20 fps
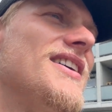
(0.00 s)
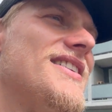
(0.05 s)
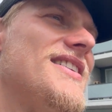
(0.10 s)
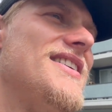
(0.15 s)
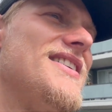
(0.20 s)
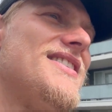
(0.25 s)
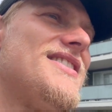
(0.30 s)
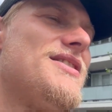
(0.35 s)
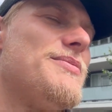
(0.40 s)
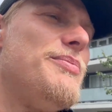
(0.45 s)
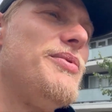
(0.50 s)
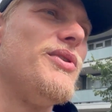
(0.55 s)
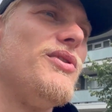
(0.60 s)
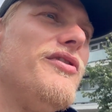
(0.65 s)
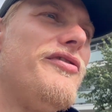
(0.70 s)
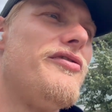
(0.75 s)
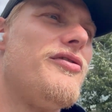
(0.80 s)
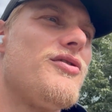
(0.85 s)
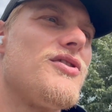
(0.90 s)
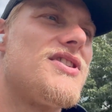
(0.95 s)
this
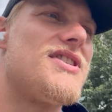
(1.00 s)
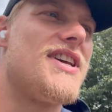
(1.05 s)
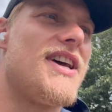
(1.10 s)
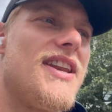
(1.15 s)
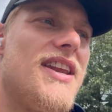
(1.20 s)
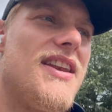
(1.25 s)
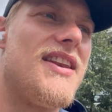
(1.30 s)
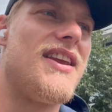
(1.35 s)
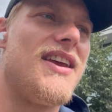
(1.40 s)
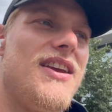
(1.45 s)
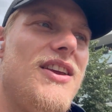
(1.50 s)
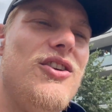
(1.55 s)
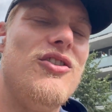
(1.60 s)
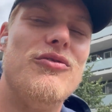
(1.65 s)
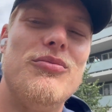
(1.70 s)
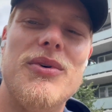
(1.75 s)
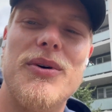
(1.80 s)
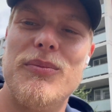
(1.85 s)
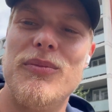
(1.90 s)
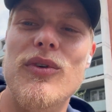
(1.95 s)
beautiful Saturday
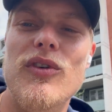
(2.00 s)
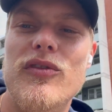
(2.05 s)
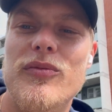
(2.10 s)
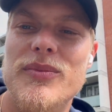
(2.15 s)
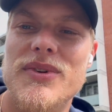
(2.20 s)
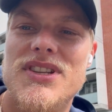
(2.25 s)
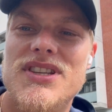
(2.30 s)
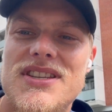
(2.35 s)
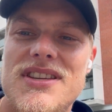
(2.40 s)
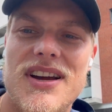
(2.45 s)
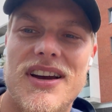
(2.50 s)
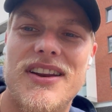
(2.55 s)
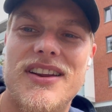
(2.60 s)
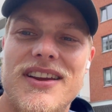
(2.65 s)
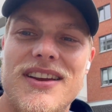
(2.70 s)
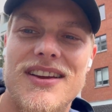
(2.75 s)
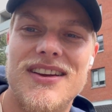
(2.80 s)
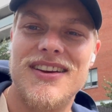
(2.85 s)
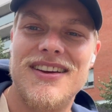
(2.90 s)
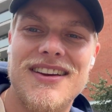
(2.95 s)
human movement study,